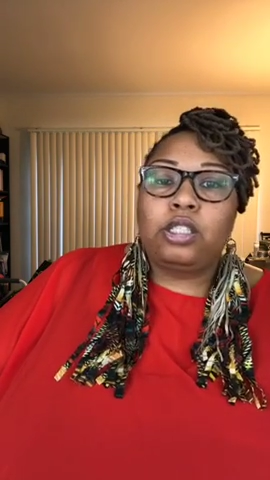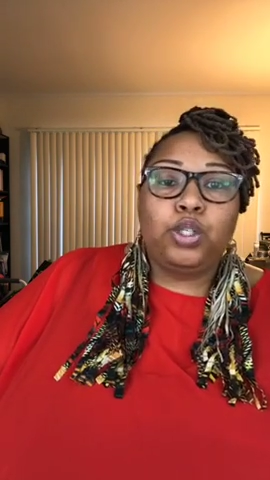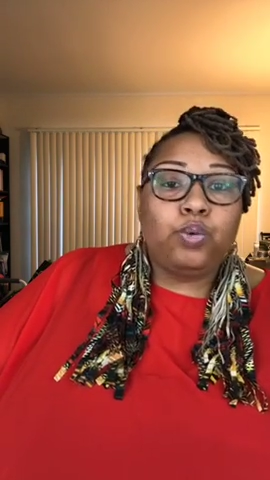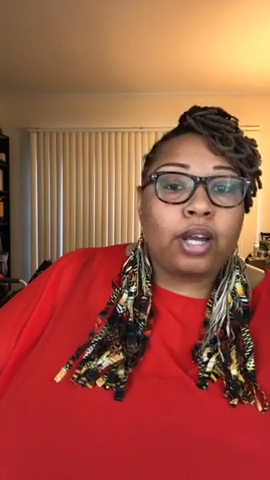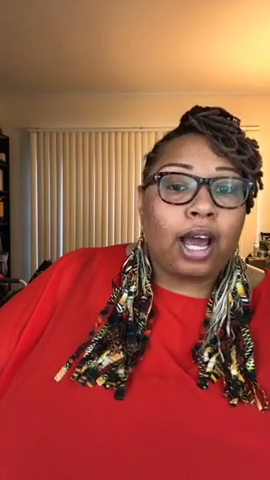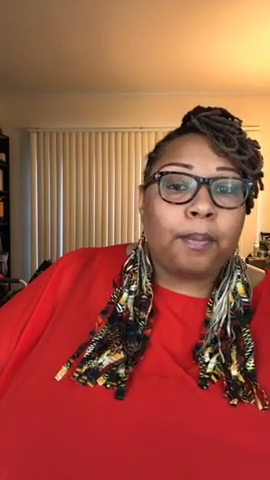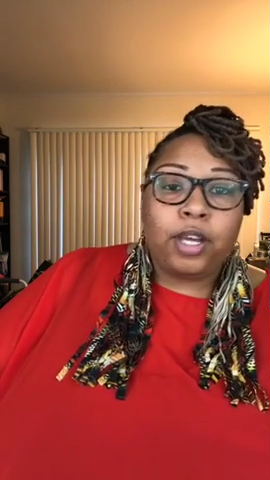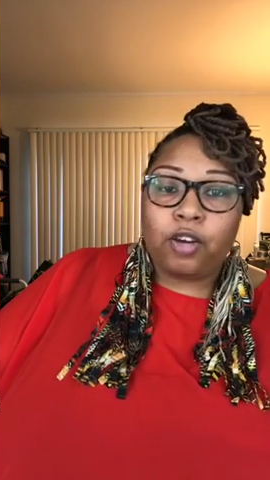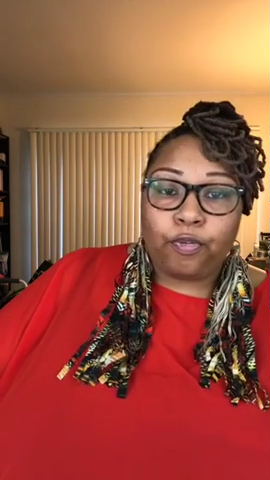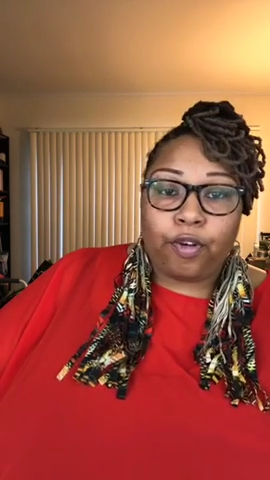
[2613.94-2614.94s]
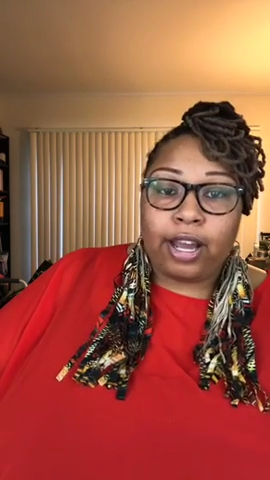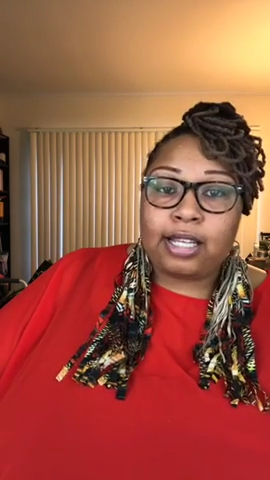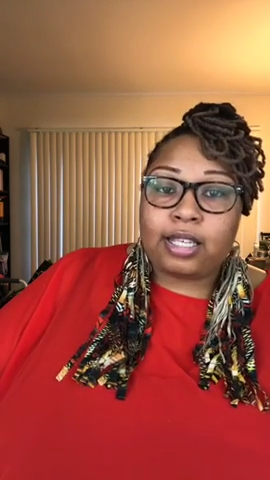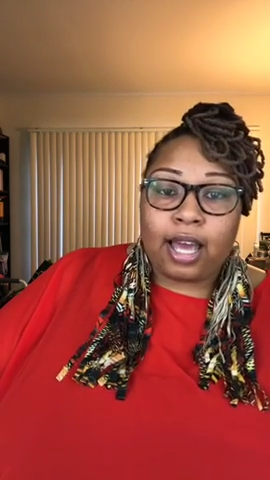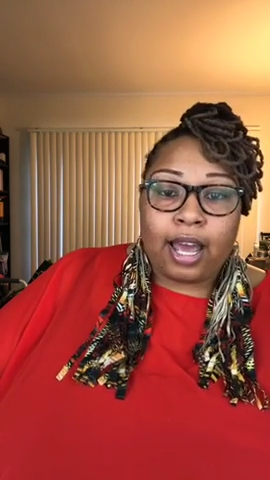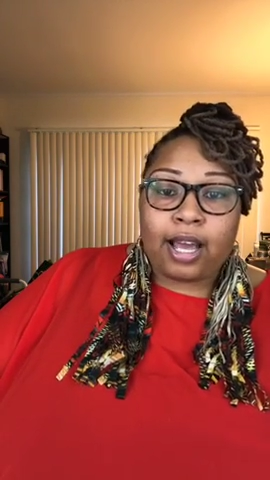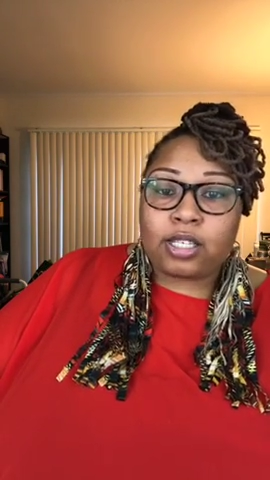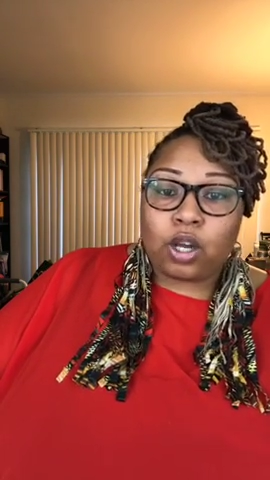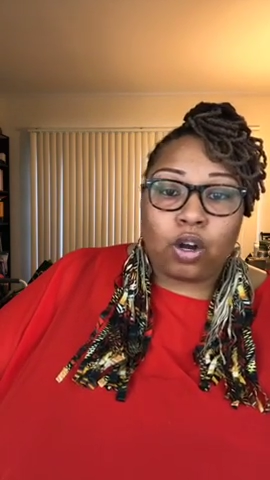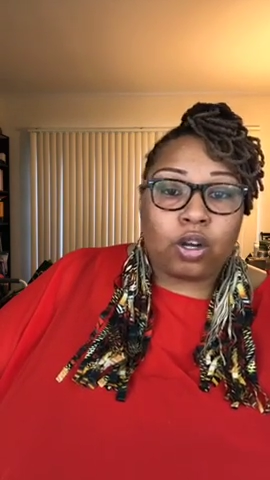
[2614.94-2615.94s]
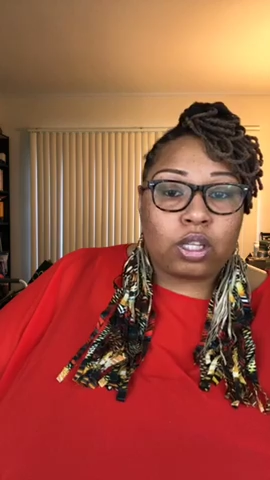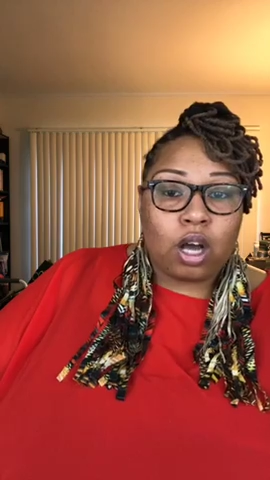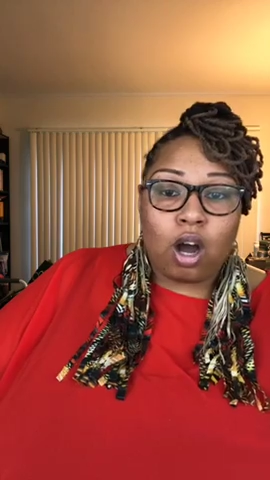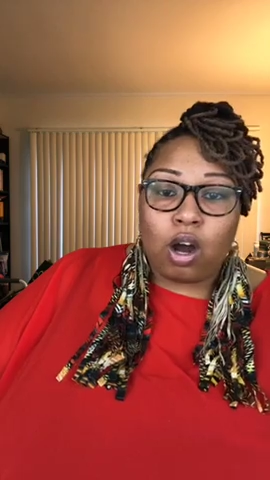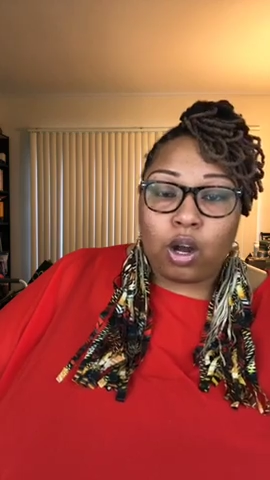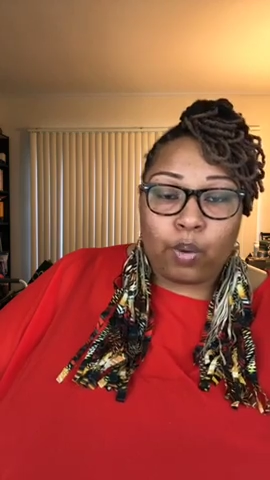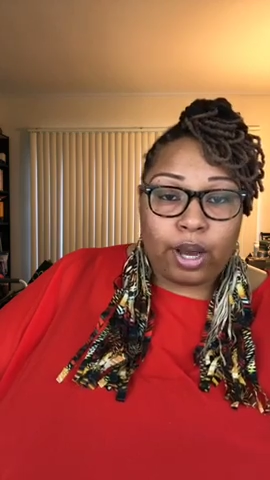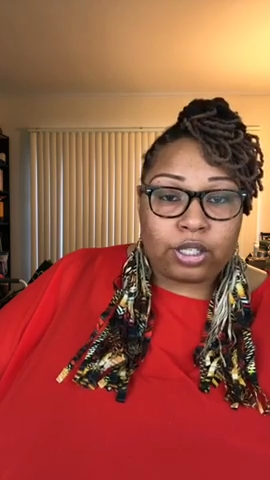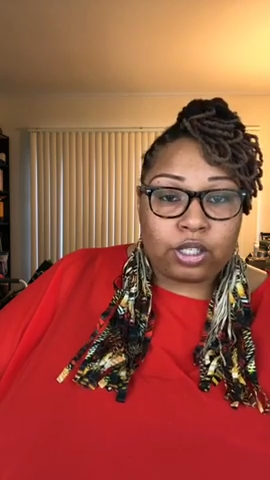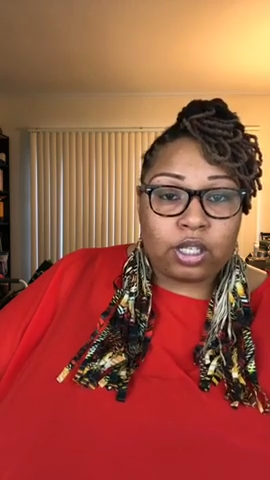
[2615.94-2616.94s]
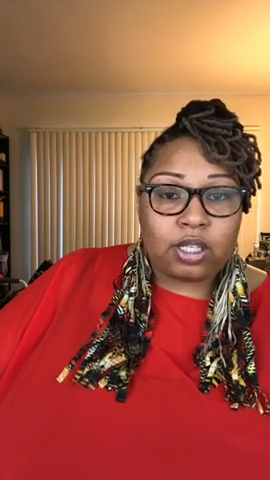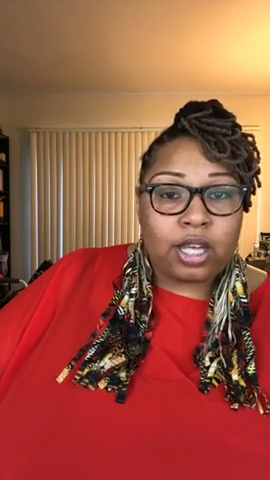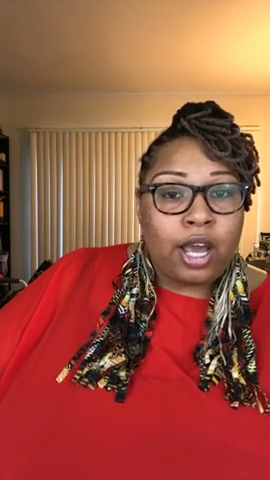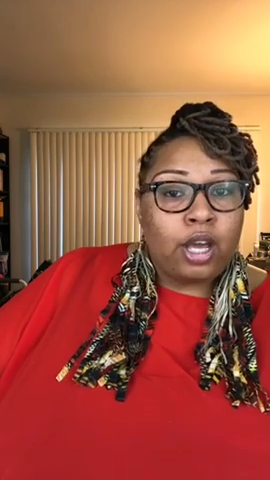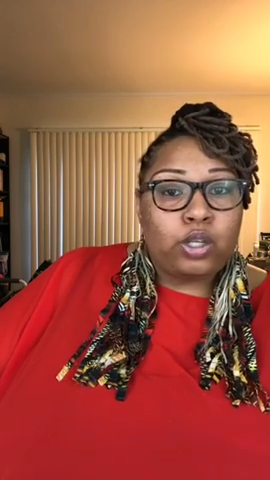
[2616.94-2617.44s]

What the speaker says: Do not be afraid to ask her the hard questions.